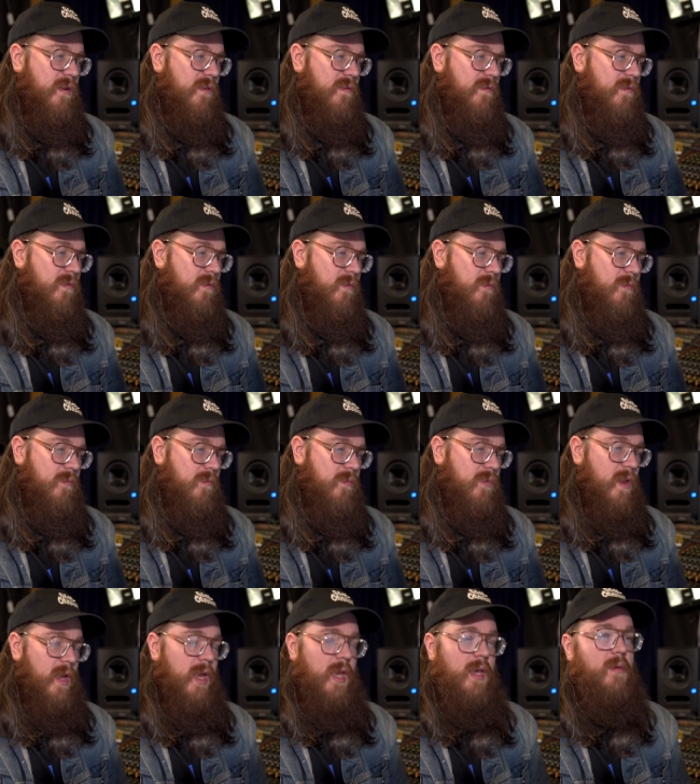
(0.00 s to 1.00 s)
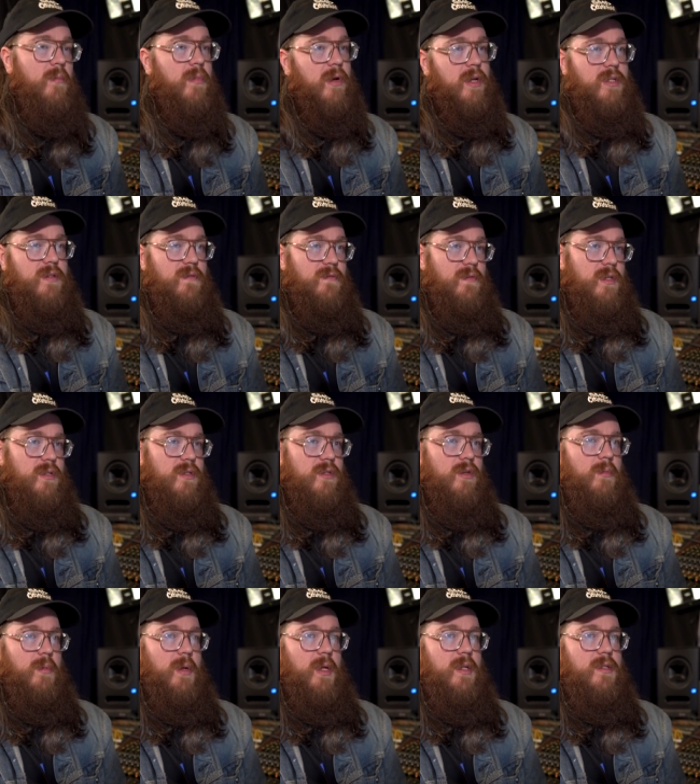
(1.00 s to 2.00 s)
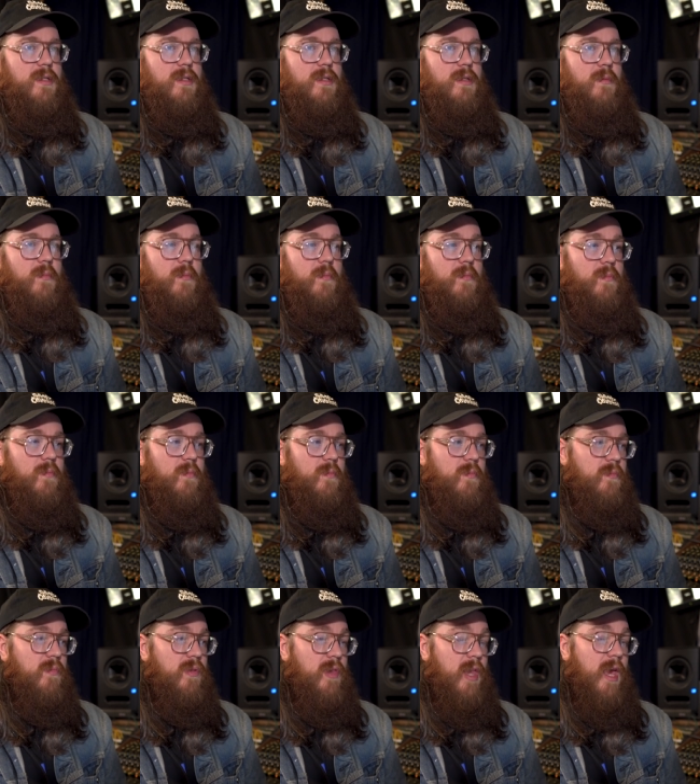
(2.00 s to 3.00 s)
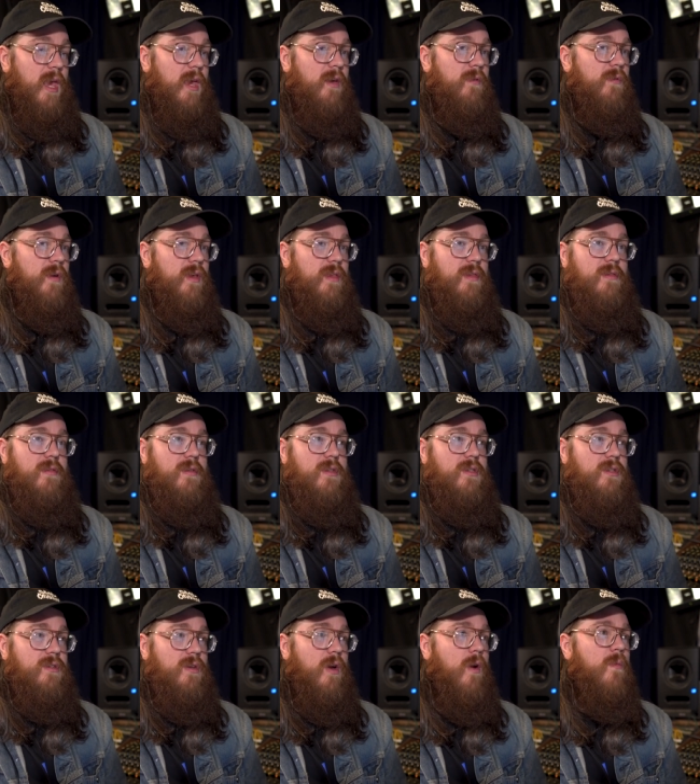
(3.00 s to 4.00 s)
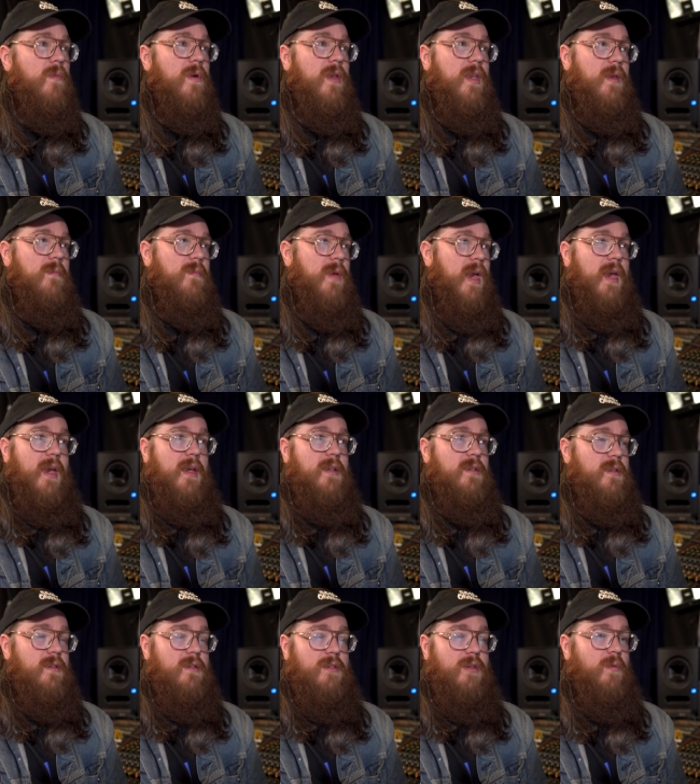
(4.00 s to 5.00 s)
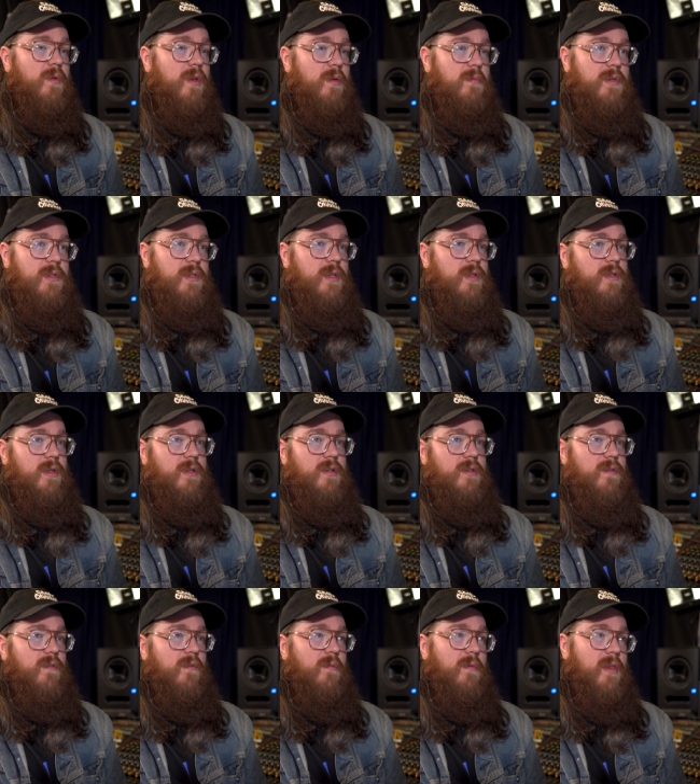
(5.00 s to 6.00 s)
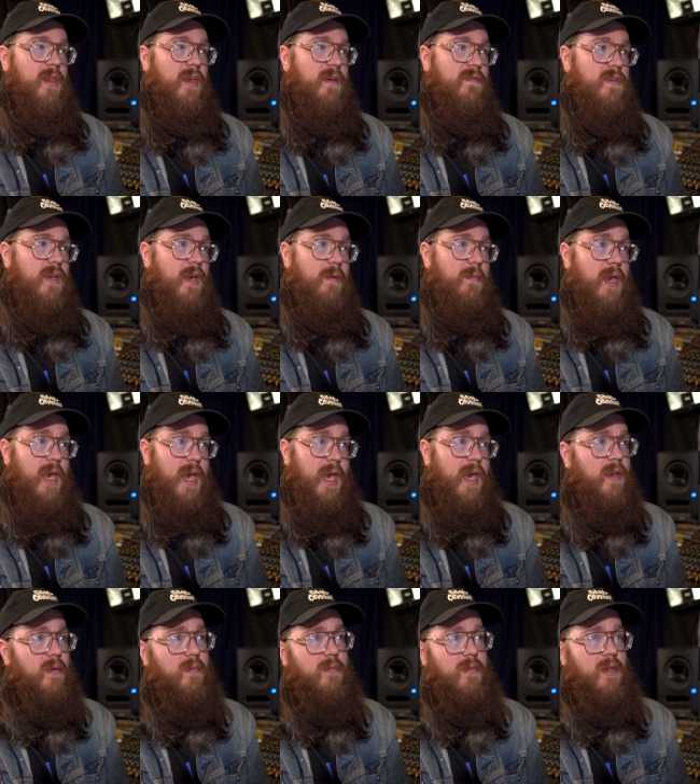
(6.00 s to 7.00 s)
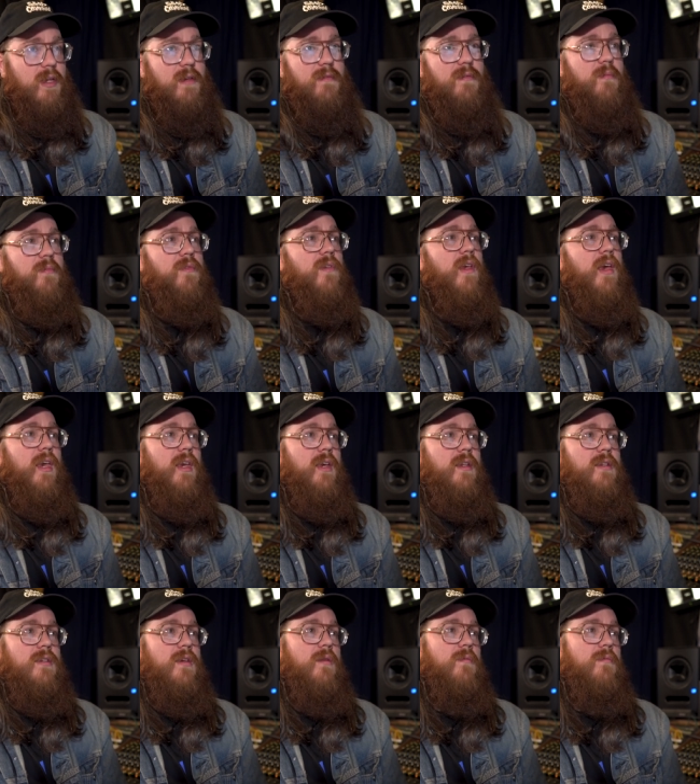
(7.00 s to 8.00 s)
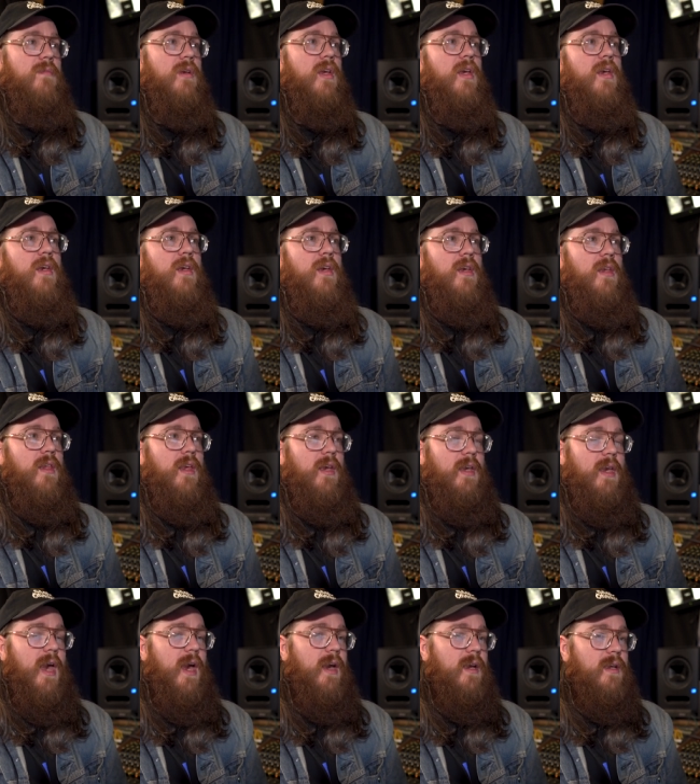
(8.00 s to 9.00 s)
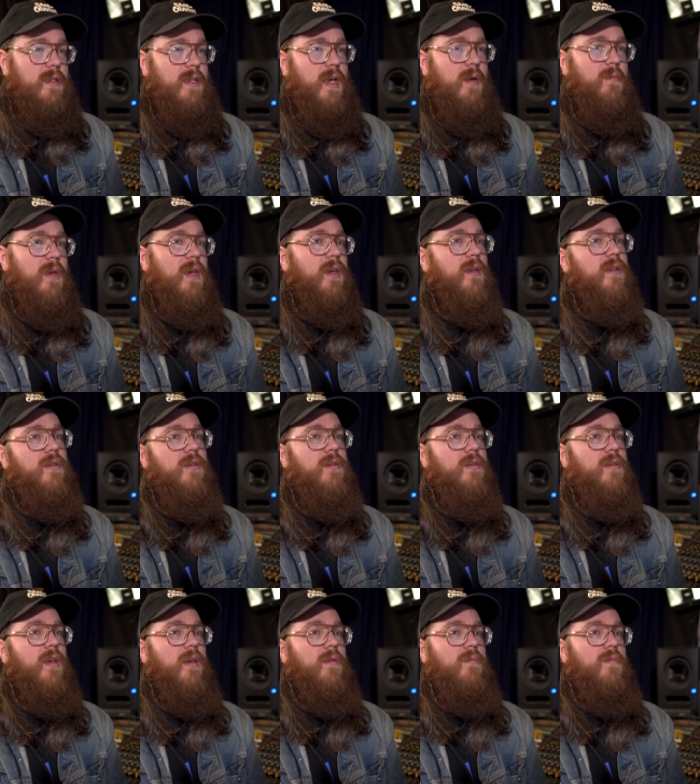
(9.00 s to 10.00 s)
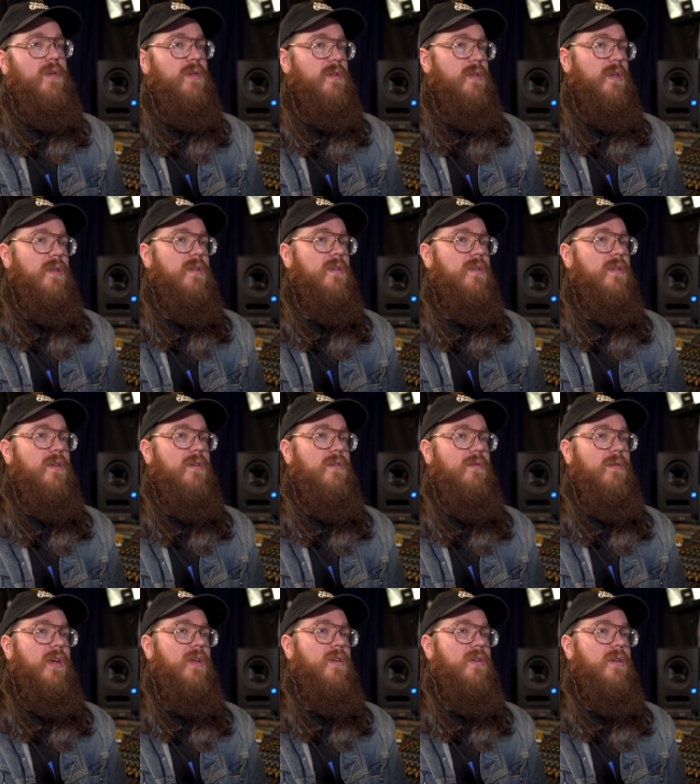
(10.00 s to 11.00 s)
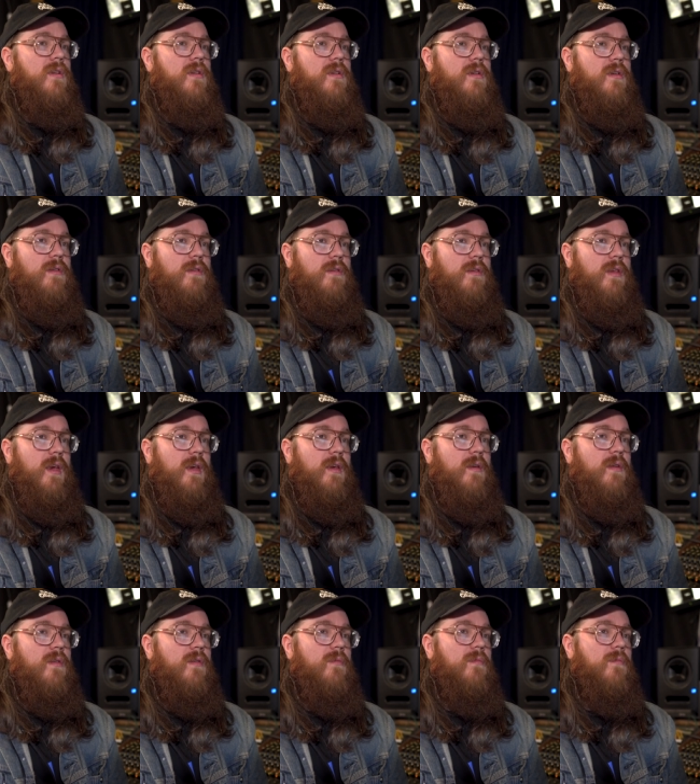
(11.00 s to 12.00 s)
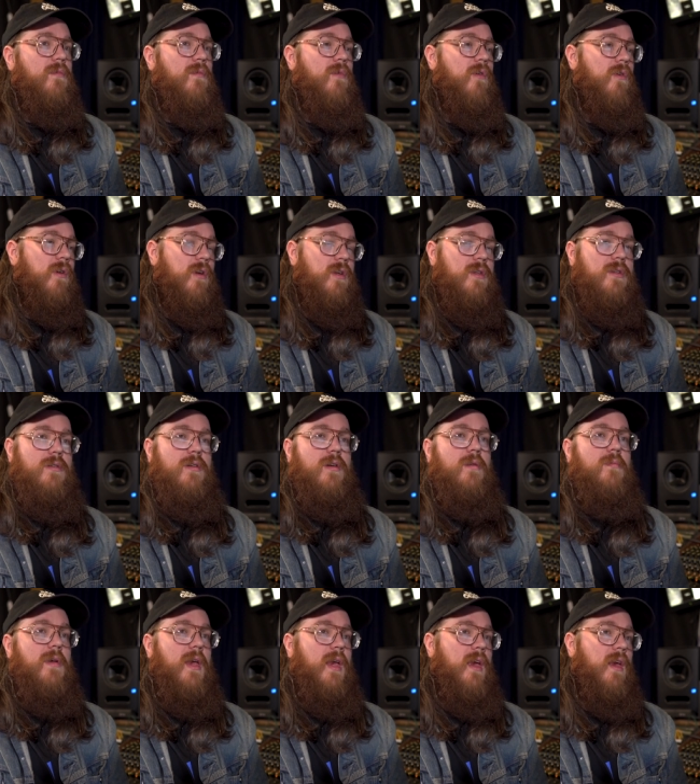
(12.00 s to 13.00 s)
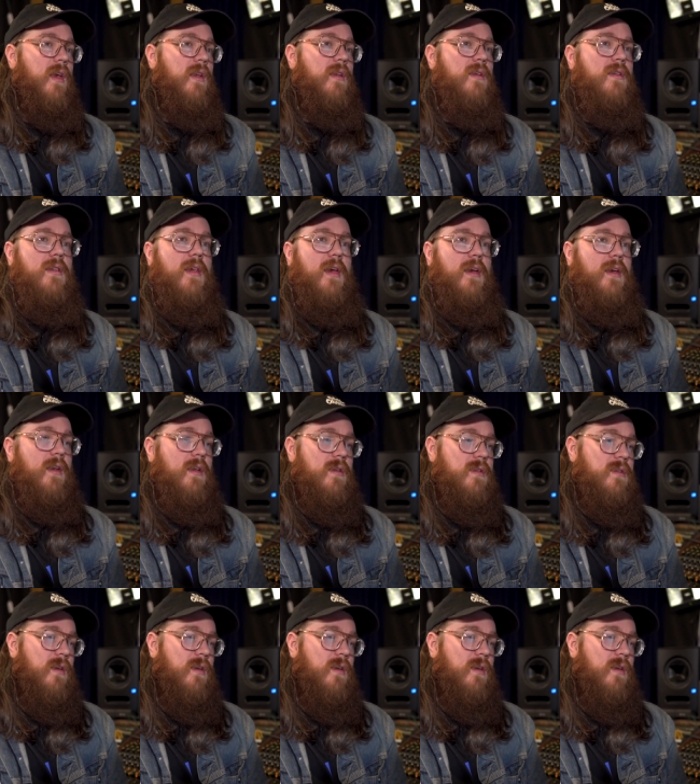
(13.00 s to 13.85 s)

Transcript: of playing a bunch of instruments, playing with so many bands and so many musicians over my lifetime, and even playing in some like academic like music situations, you know, like orchestra, band, that kind yeah. of